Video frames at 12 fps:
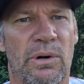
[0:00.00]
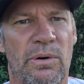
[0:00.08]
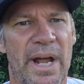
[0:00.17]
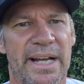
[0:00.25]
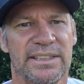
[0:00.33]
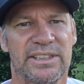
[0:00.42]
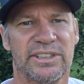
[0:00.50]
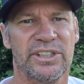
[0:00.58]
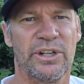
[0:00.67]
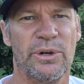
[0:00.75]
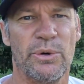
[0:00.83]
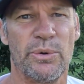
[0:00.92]
All right,
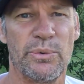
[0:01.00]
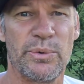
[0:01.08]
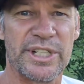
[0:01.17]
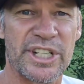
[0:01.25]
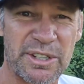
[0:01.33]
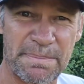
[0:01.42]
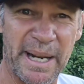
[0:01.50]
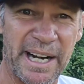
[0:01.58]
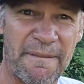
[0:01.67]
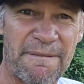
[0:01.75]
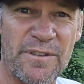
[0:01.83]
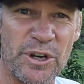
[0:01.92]
so we just spent
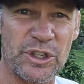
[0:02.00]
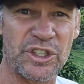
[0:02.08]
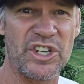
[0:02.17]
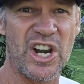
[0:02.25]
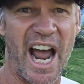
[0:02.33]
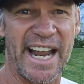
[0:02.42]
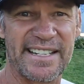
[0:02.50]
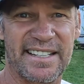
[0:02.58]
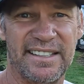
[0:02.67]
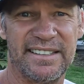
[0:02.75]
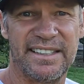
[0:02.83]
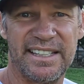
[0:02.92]
our first night
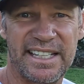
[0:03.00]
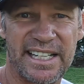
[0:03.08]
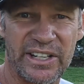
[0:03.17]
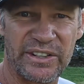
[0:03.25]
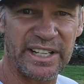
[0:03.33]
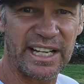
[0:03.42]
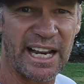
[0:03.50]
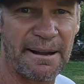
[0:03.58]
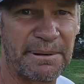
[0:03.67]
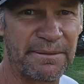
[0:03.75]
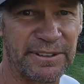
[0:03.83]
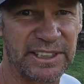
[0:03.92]
here at the
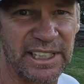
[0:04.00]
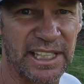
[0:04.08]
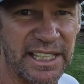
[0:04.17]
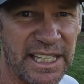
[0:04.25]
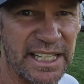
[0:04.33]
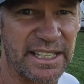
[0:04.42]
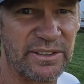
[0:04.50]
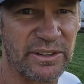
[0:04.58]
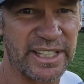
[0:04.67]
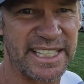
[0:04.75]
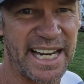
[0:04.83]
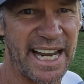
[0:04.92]
glamping facility
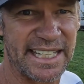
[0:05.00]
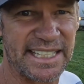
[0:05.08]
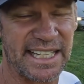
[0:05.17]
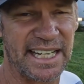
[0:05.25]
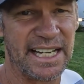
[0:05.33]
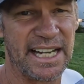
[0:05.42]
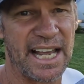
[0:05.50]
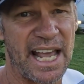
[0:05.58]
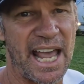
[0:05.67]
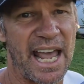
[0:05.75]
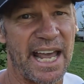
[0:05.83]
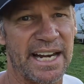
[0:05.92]
or the tent,
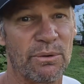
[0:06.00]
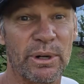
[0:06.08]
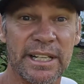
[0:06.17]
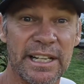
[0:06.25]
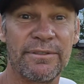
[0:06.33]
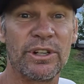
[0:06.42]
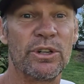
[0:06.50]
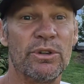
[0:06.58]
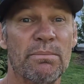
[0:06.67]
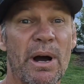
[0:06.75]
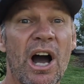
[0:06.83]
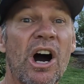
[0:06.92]
and I want to give
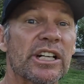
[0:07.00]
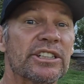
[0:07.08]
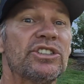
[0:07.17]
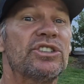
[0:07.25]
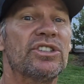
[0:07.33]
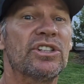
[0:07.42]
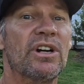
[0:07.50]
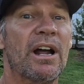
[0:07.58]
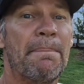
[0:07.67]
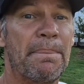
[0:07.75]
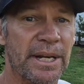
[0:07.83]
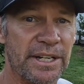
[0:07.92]
you my honest
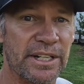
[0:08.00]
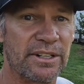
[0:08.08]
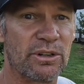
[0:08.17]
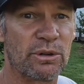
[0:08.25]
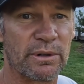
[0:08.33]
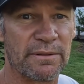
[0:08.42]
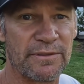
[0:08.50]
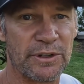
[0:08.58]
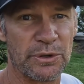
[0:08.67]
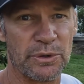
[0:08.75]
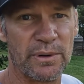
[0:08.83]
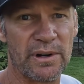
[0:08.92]
opinion or
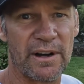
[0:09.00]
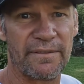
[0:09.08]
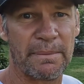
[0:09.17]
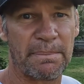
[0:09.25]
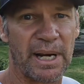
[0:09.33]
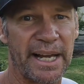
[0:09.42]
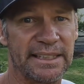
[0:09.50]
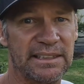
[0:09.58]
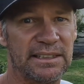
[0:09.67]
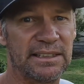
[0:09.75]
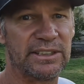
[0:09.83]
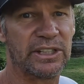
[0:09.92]
review of the place.
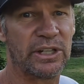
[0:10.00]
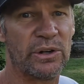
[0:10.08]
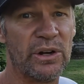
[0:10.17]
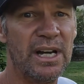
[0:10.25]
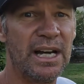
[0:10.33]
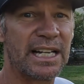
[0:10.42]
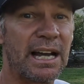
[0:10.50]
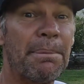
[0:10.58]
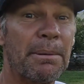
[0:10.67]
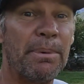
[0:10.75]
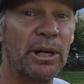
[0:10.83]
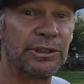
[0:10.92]
So, a
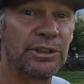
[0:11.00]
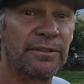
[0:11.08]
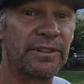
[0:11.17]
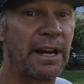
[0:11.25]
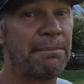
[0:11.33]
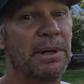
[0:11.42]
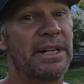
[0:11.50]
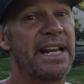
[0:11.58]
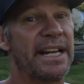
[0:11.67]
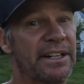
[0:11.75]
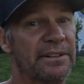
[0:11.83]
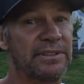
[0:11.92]
couple of a couple of
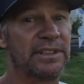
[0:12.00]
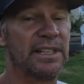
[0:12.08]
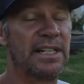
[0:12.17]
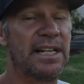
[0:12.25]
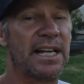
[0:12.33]
negatives.